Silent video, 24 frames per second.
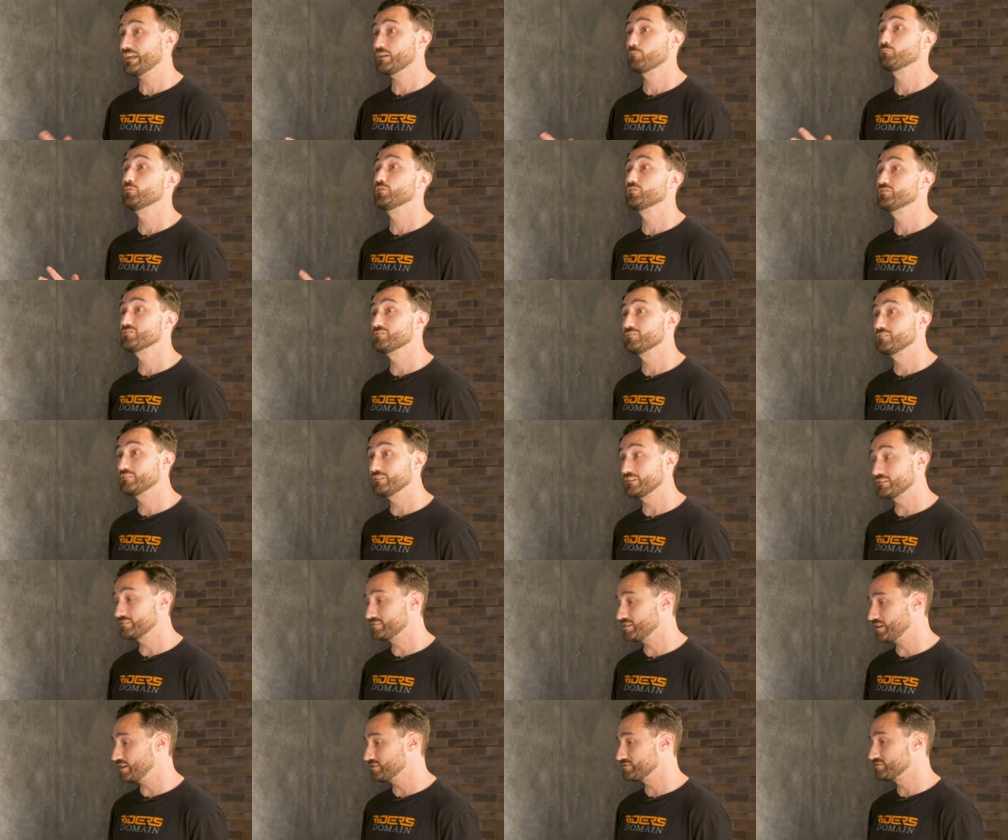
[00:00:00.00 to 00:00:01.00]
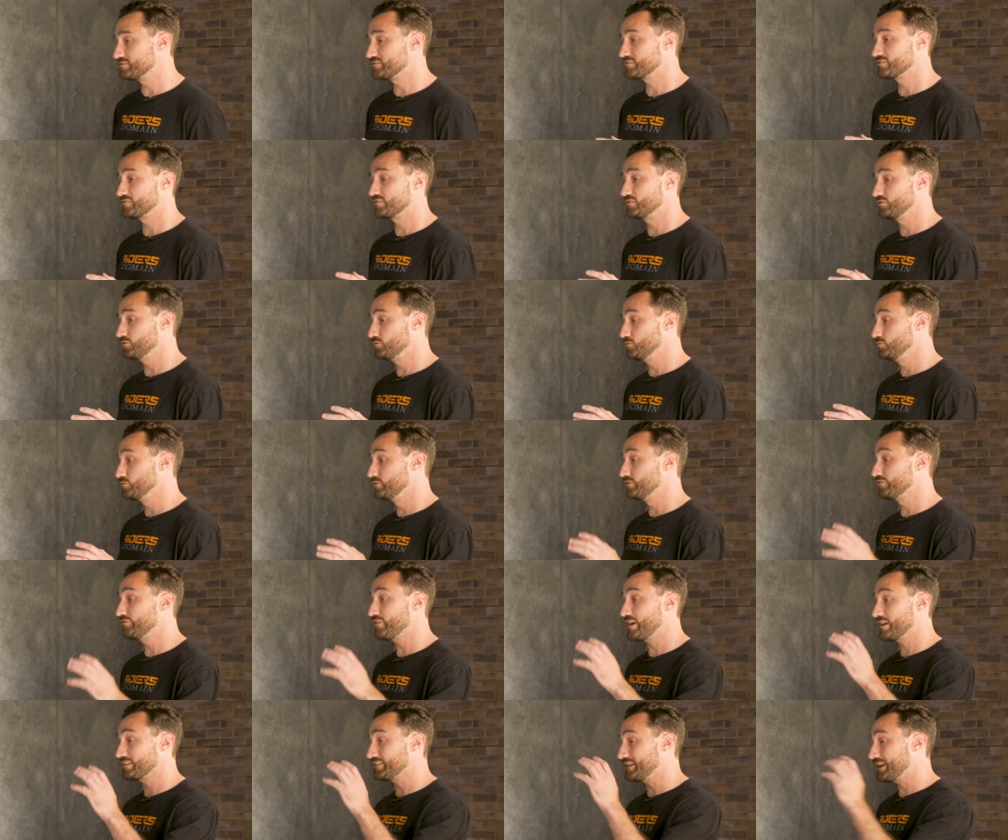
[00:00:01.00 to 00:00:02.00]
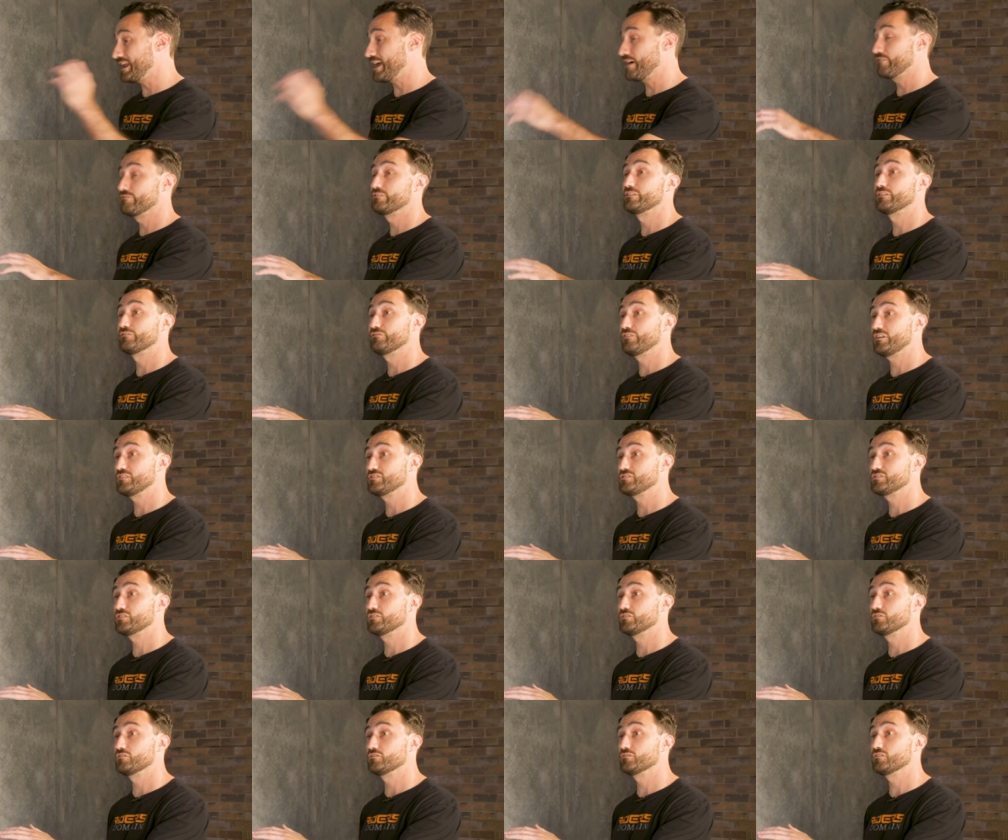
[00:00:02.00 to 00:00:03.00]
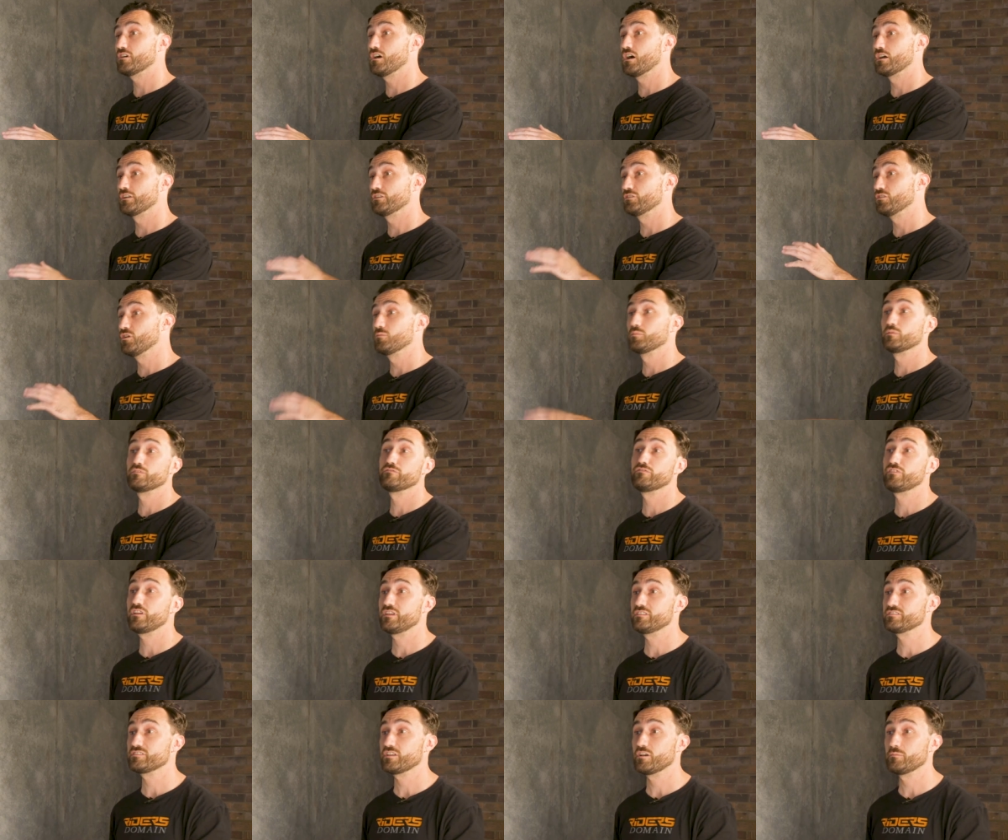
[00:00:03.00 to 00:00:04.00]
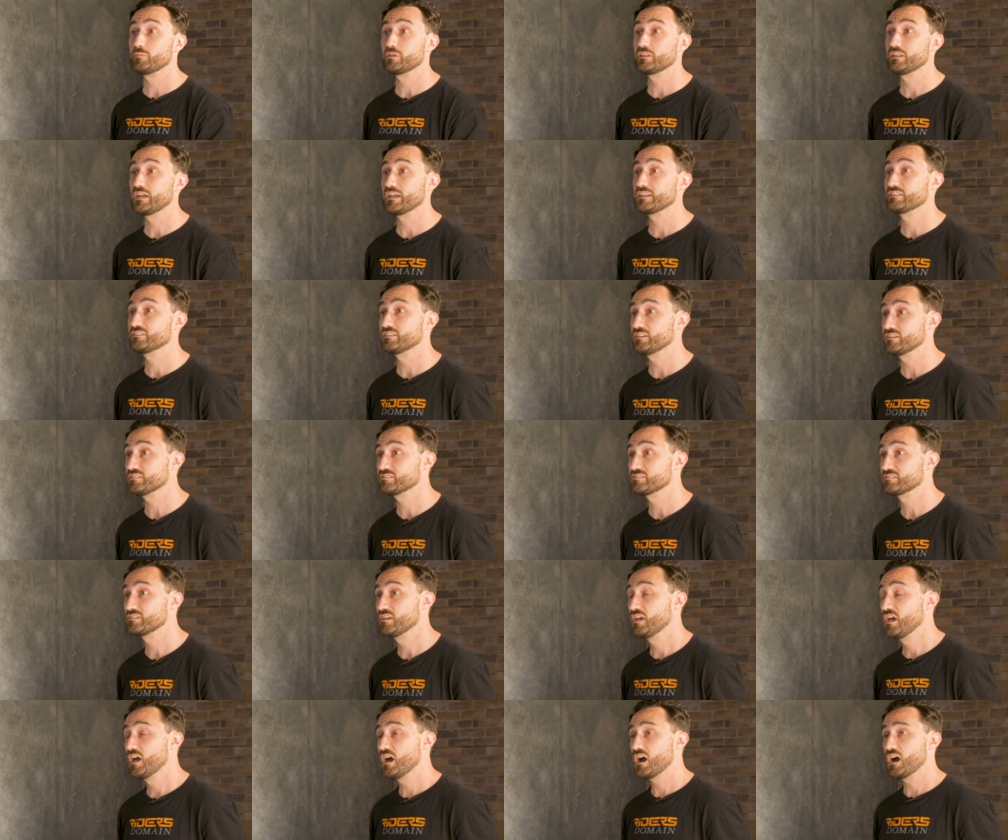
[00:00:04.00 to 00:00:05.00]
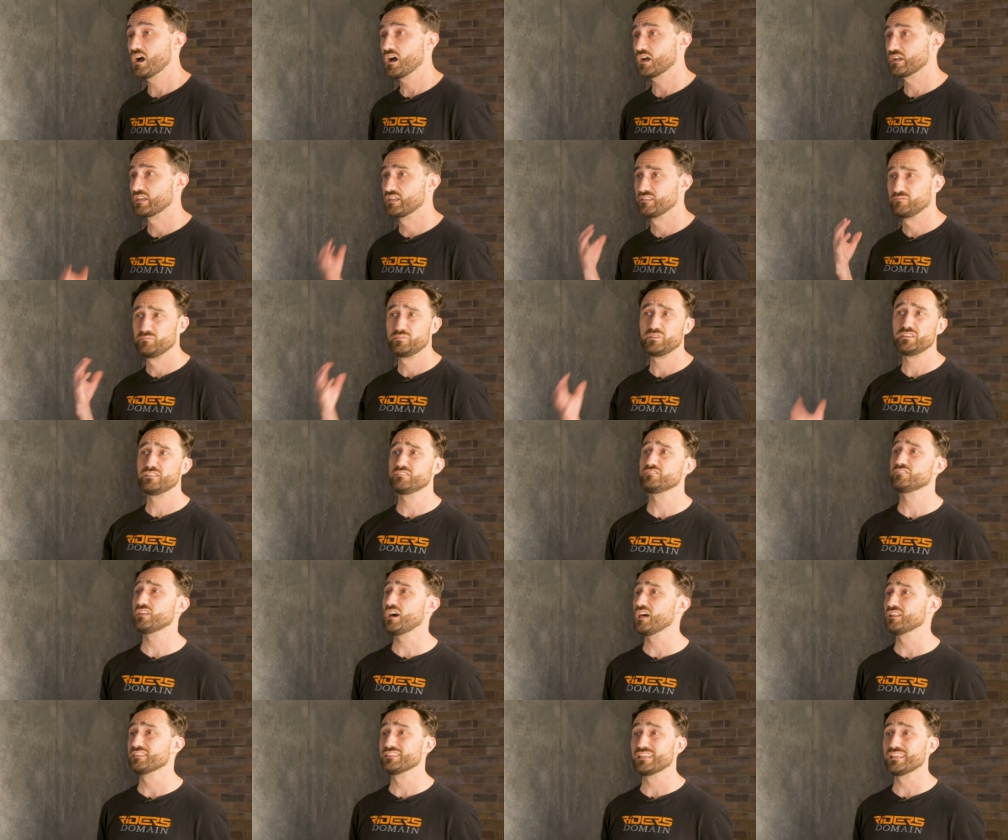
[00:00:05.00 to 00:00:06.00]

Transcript: I can personally attest to the fact that having a face shield on an open-face helmet like this uh, can be a